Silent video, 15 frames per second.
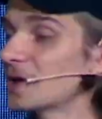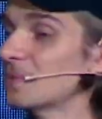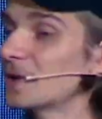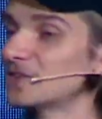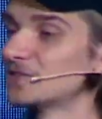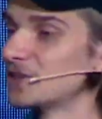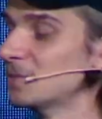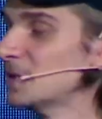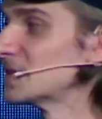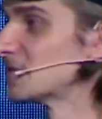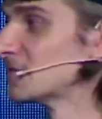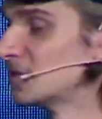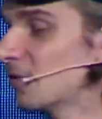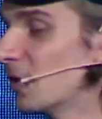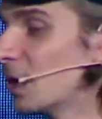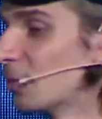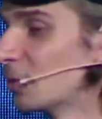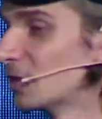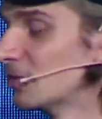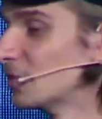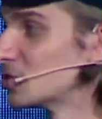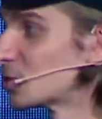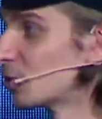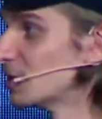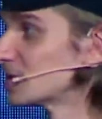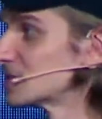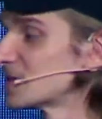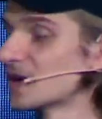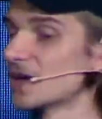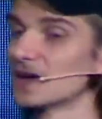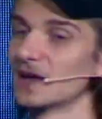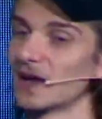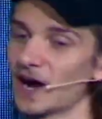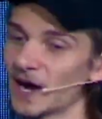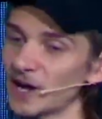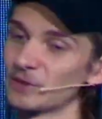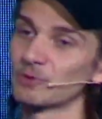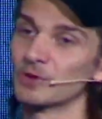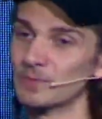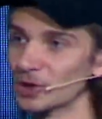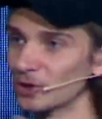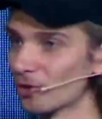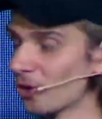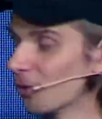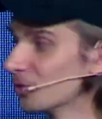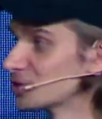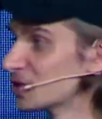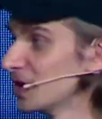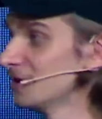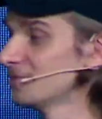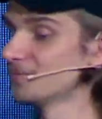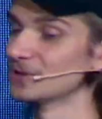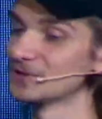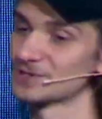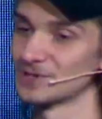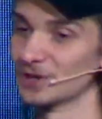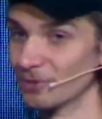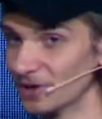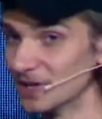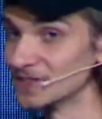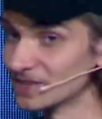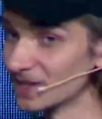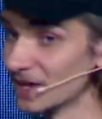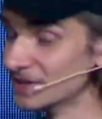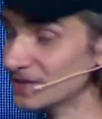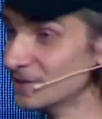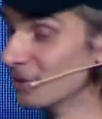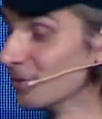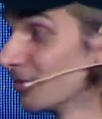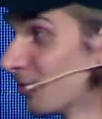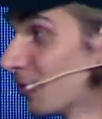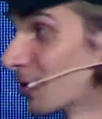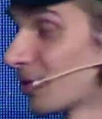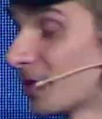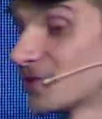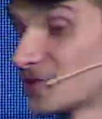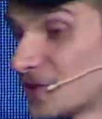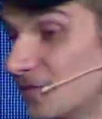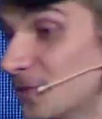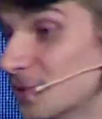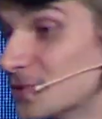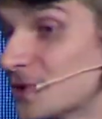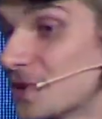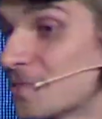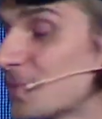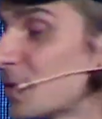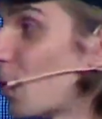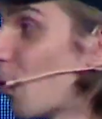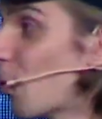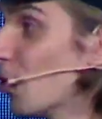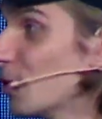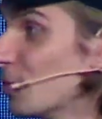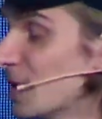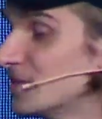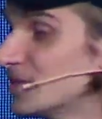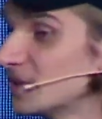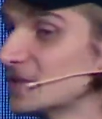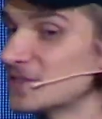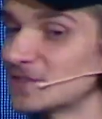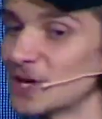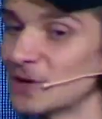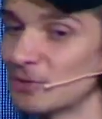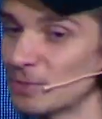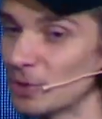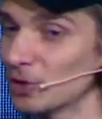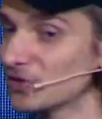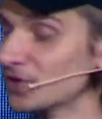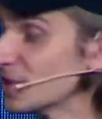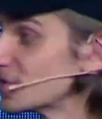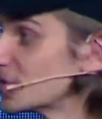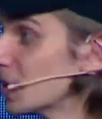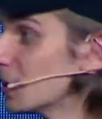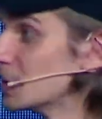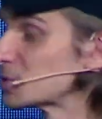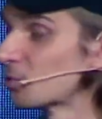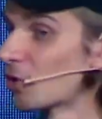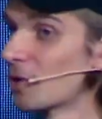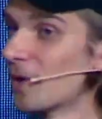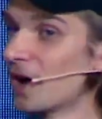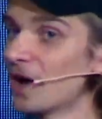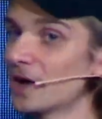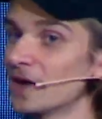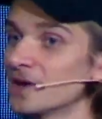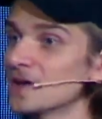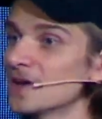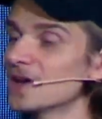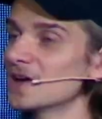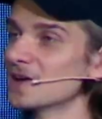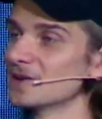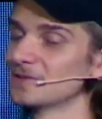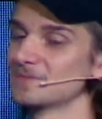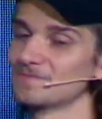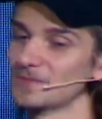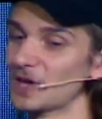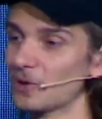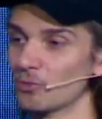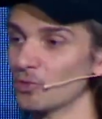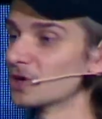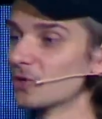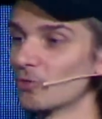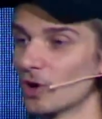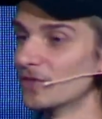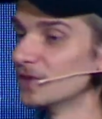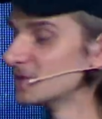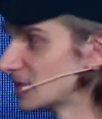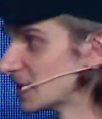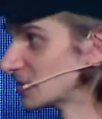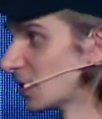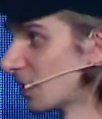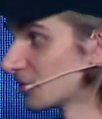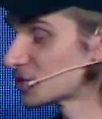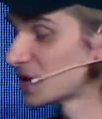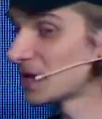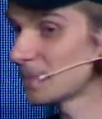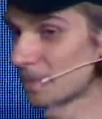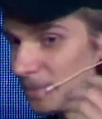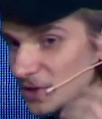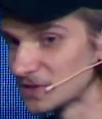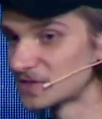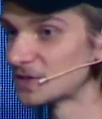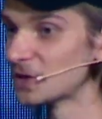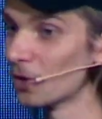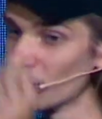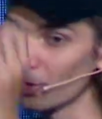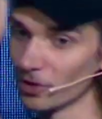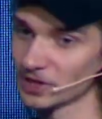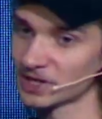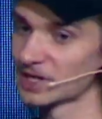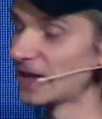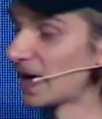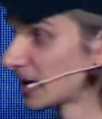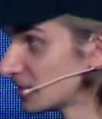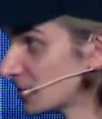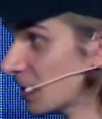then basically means as a developer, you have the choice. Either we build our own chain, which isn't ideal for a cross-chain future, or you basically say we build systems whereby, we can run these things off-chain, but still connect